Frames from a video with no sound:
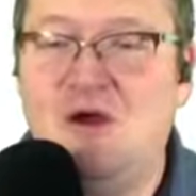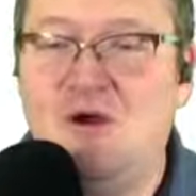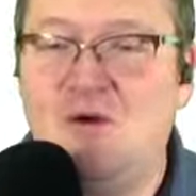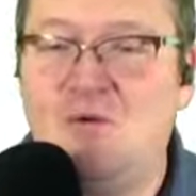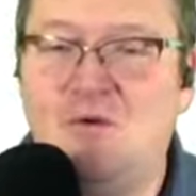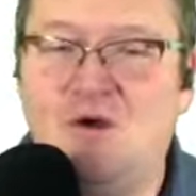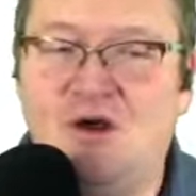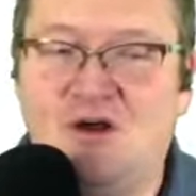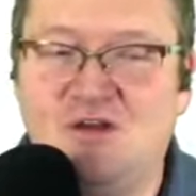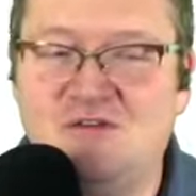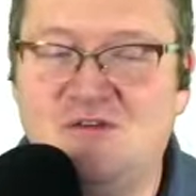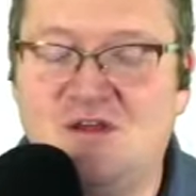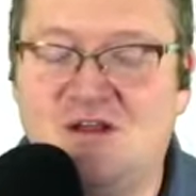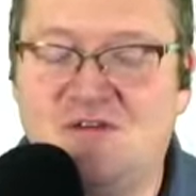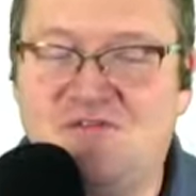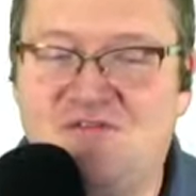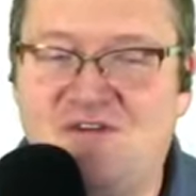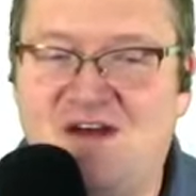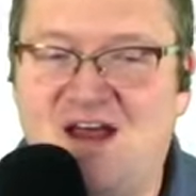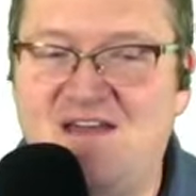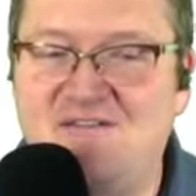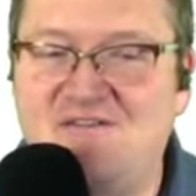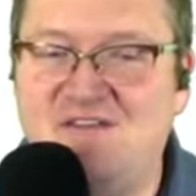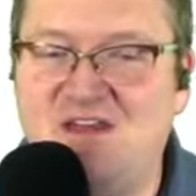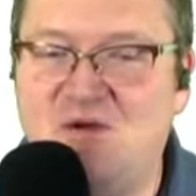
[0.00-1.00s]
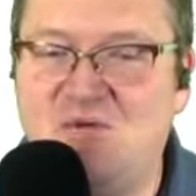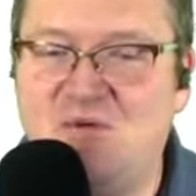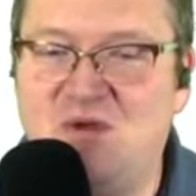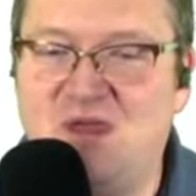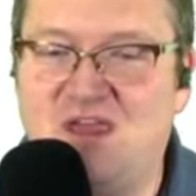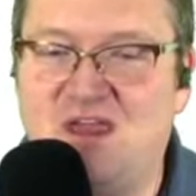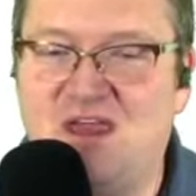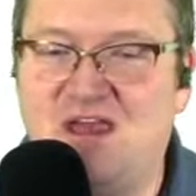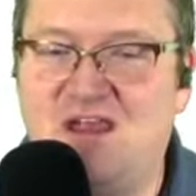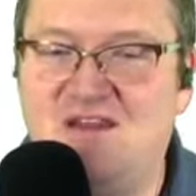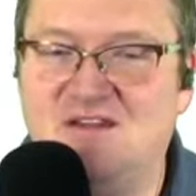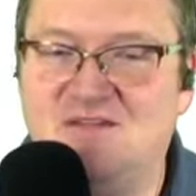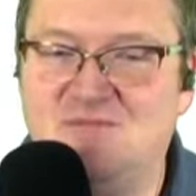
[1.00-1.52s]
we also had a 5-day
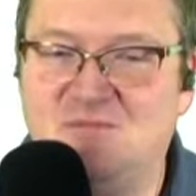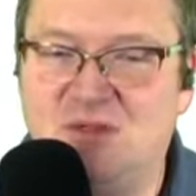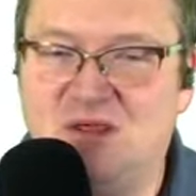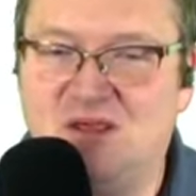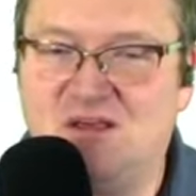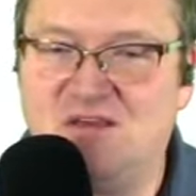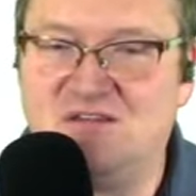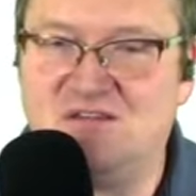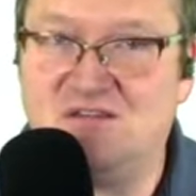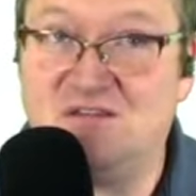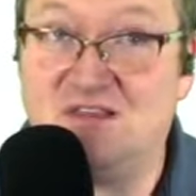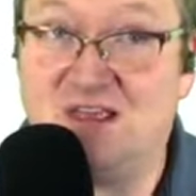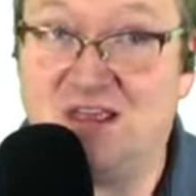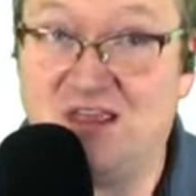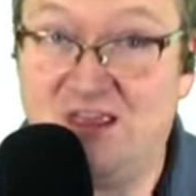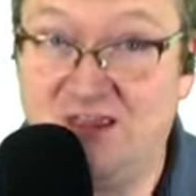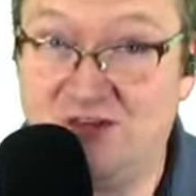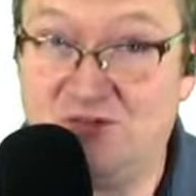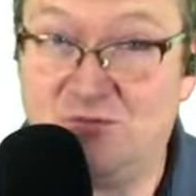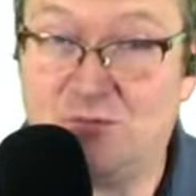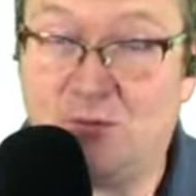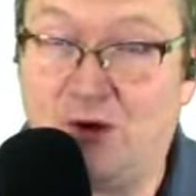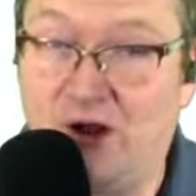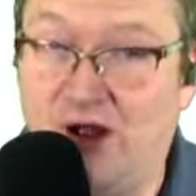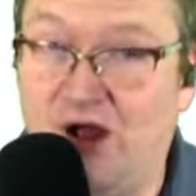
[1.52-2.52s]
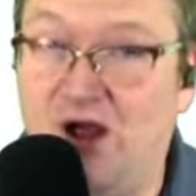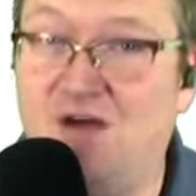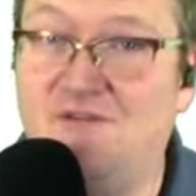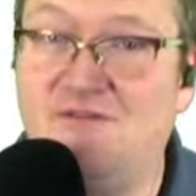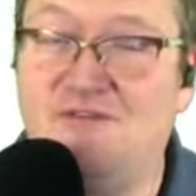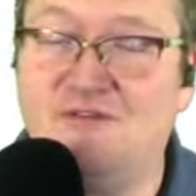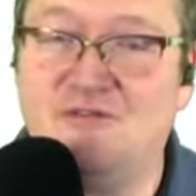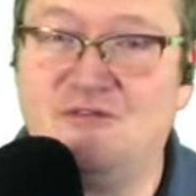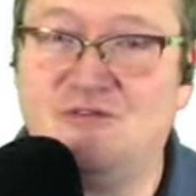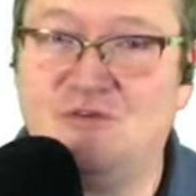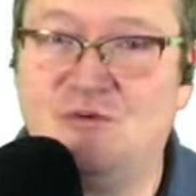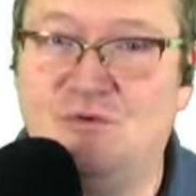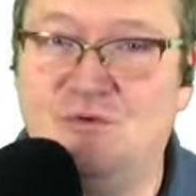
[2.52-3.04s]
weekend because the kids were off
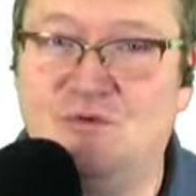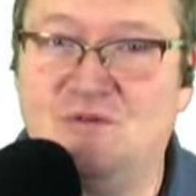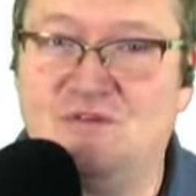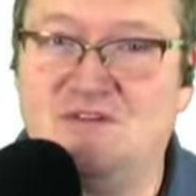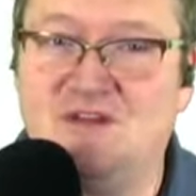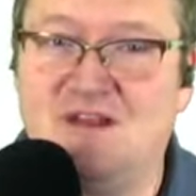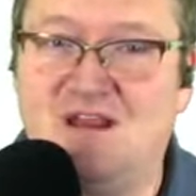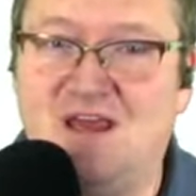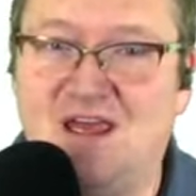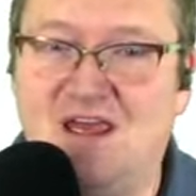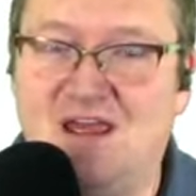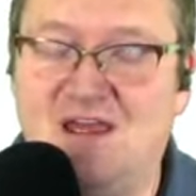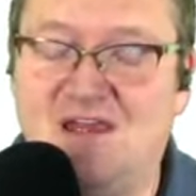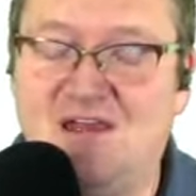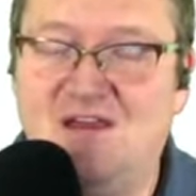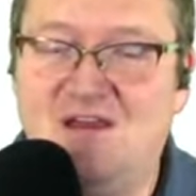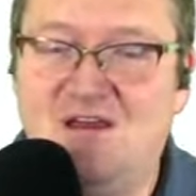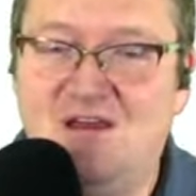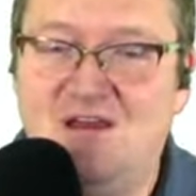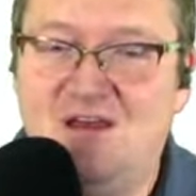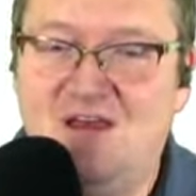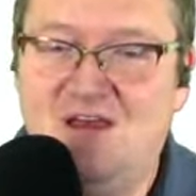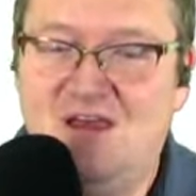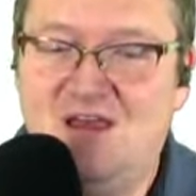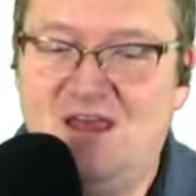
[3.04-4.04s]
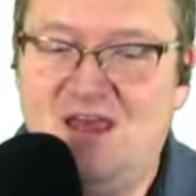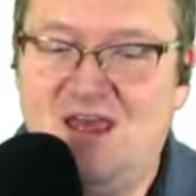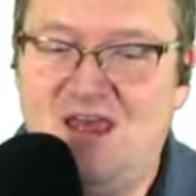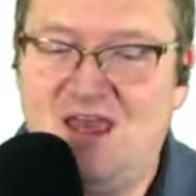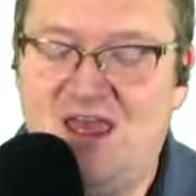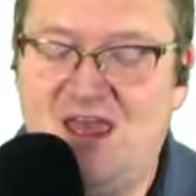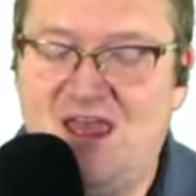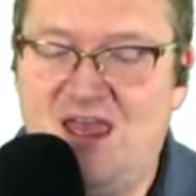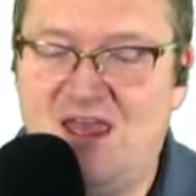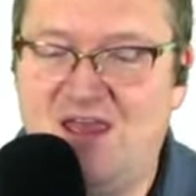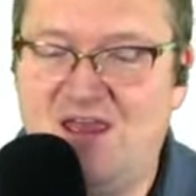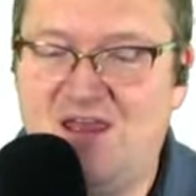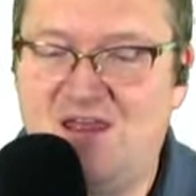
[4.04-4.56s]
of school today,
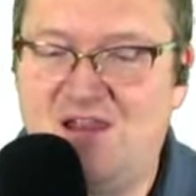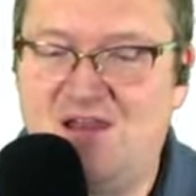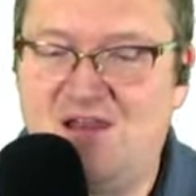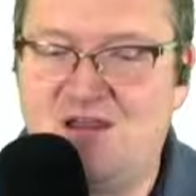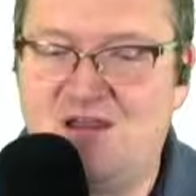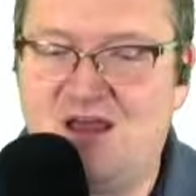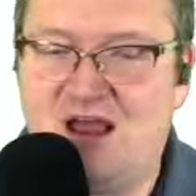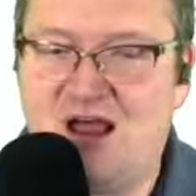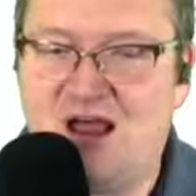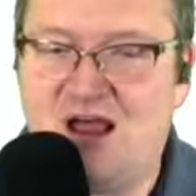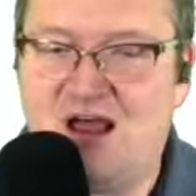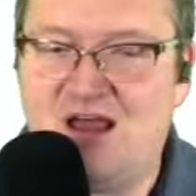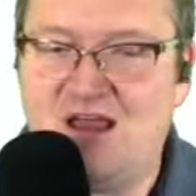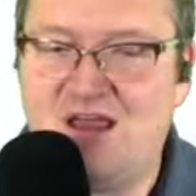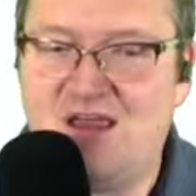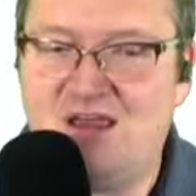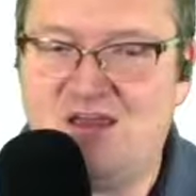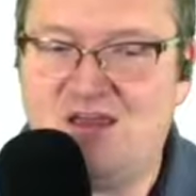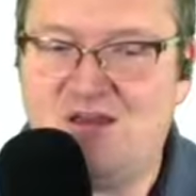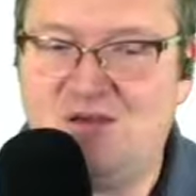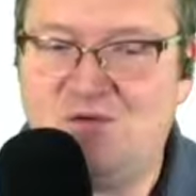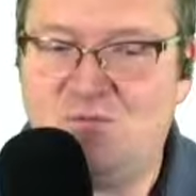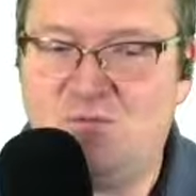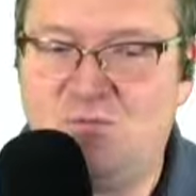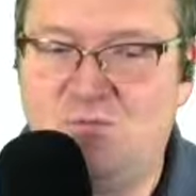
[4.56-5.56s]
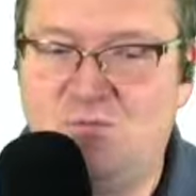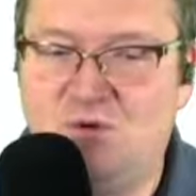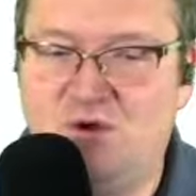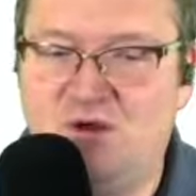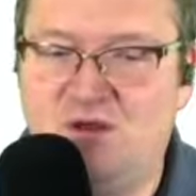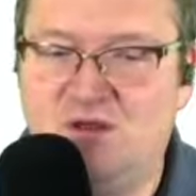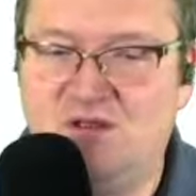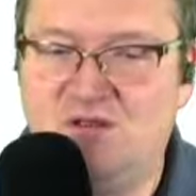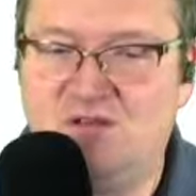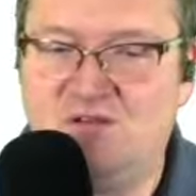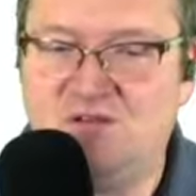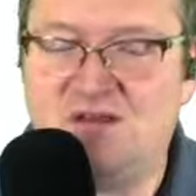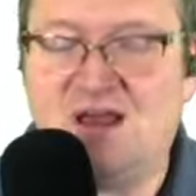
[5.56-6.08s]
and I
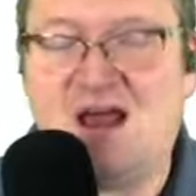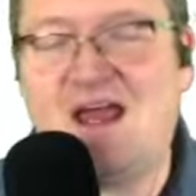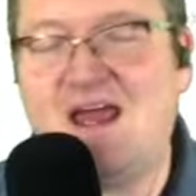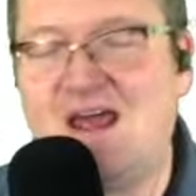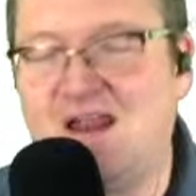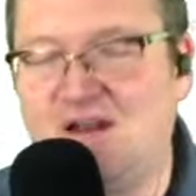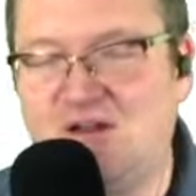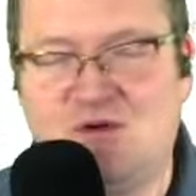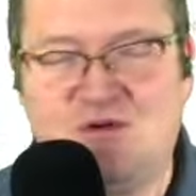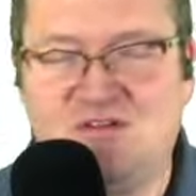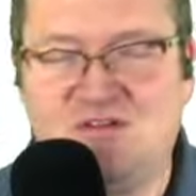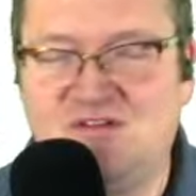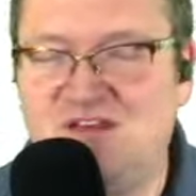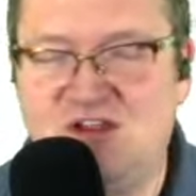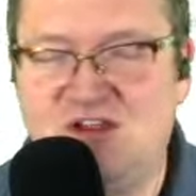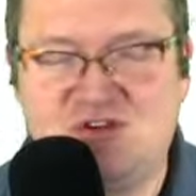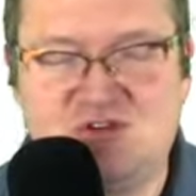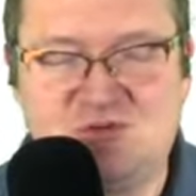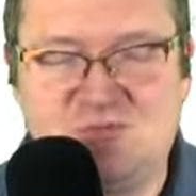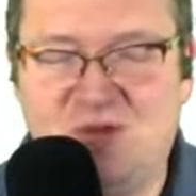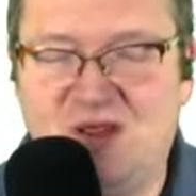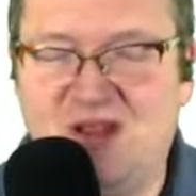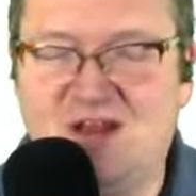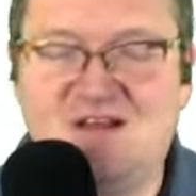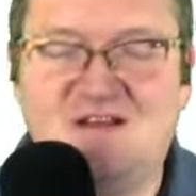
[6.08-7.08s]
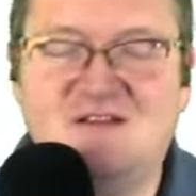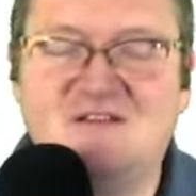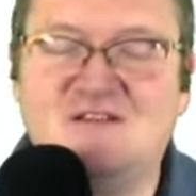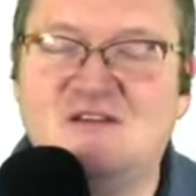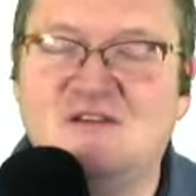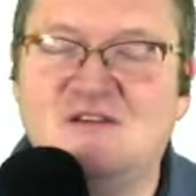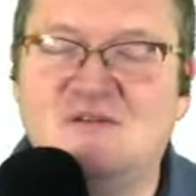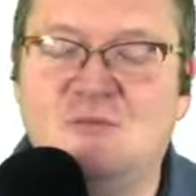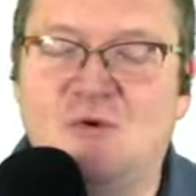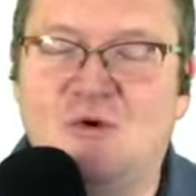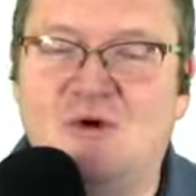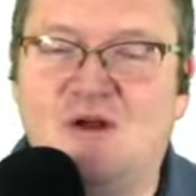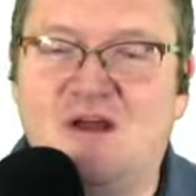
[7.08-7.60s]
had to go to teacher meetings
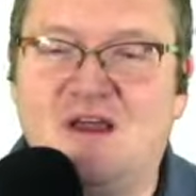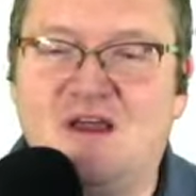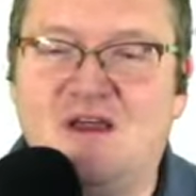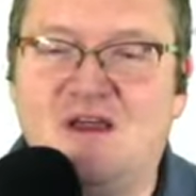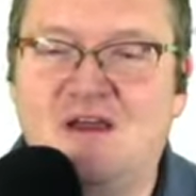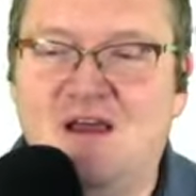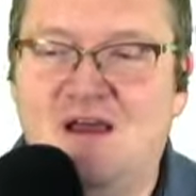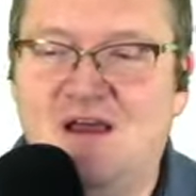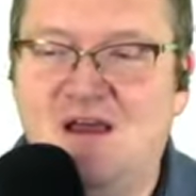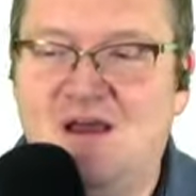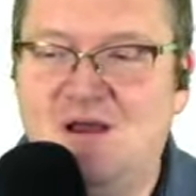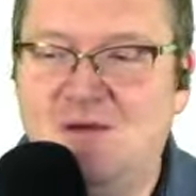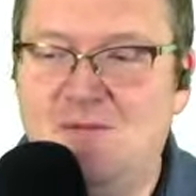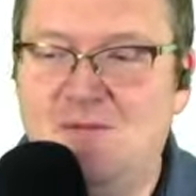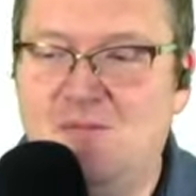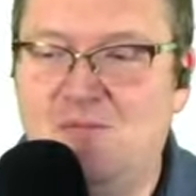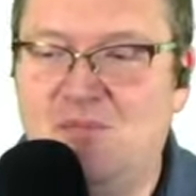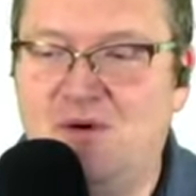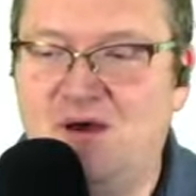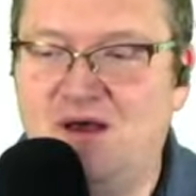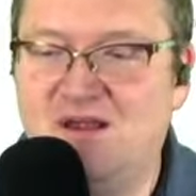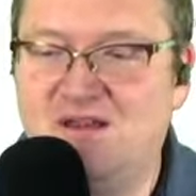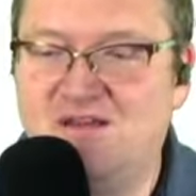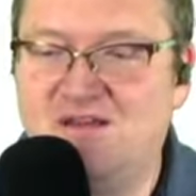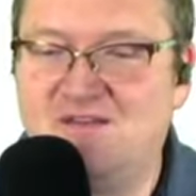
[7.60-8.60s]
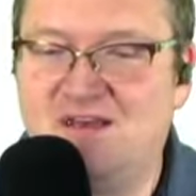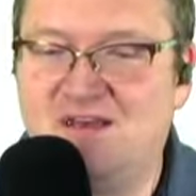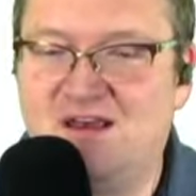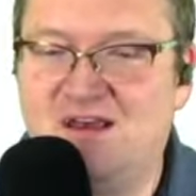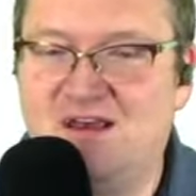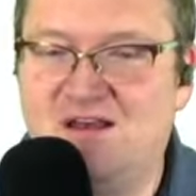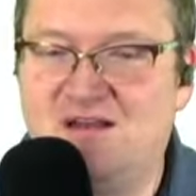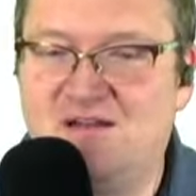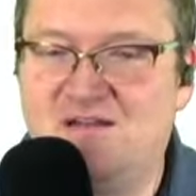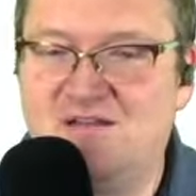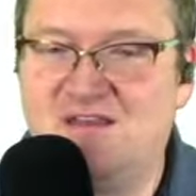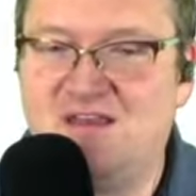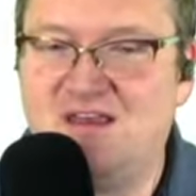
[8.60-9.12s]
this morning, but
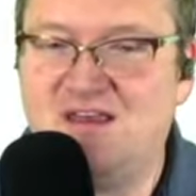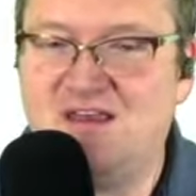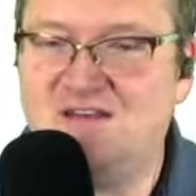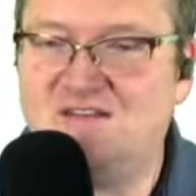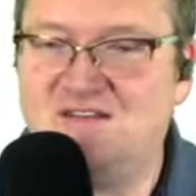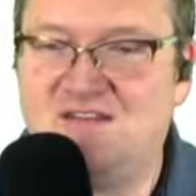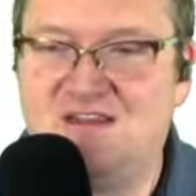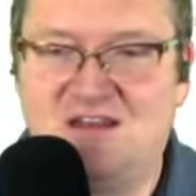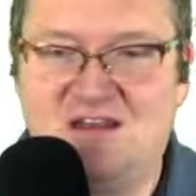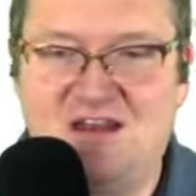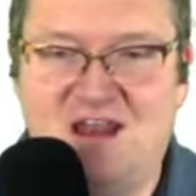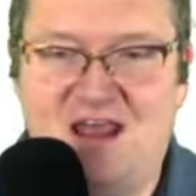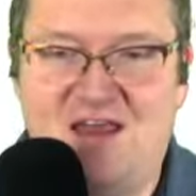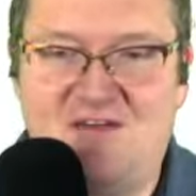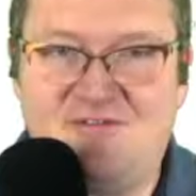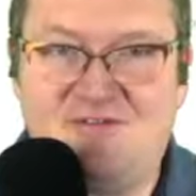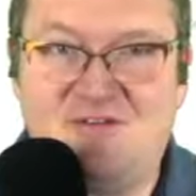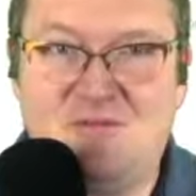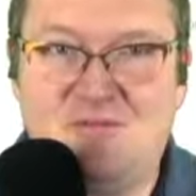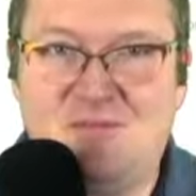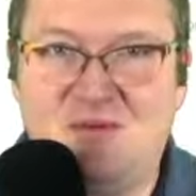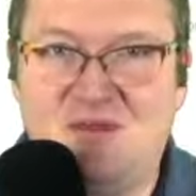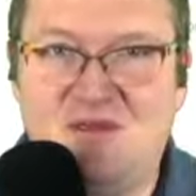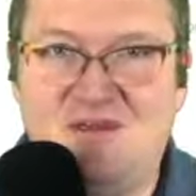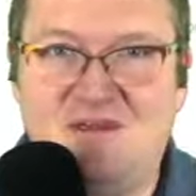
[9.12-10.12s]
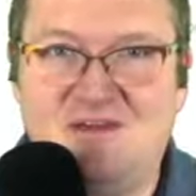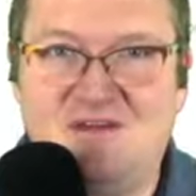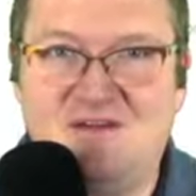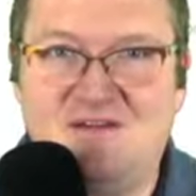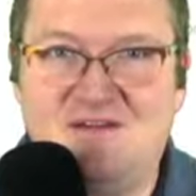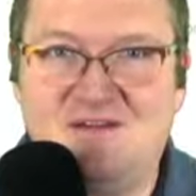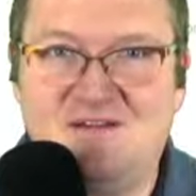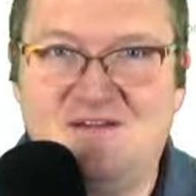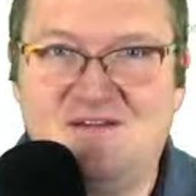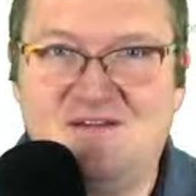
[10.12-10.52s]
kids didn't have to be